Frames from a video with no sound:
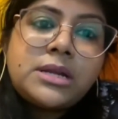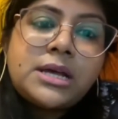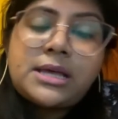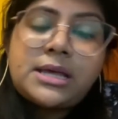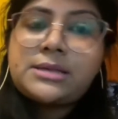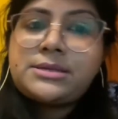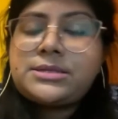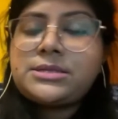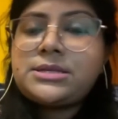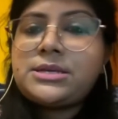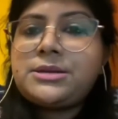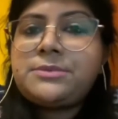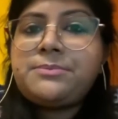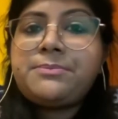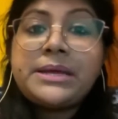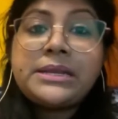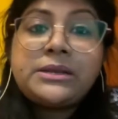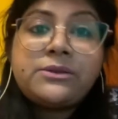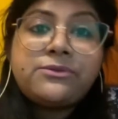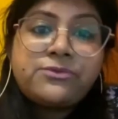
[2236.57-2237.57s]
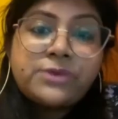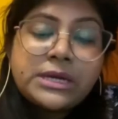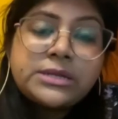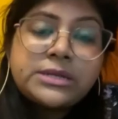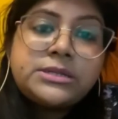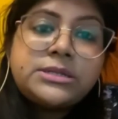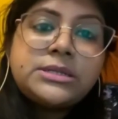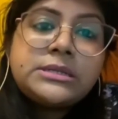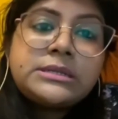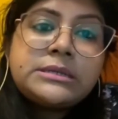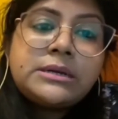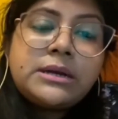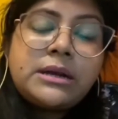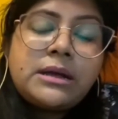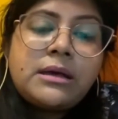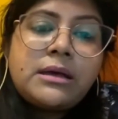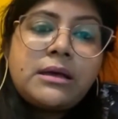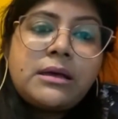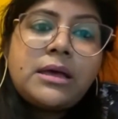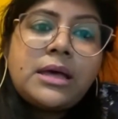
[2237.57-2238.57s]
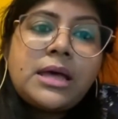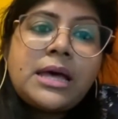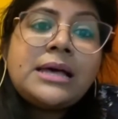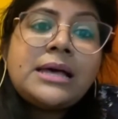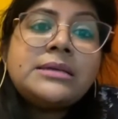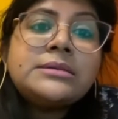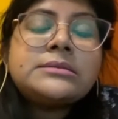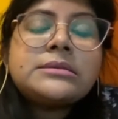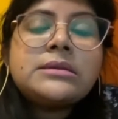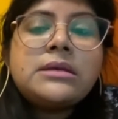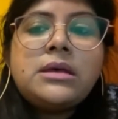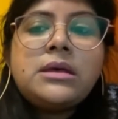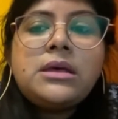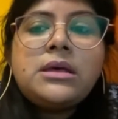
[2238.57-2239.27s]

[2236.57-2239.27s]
as their benefactor, as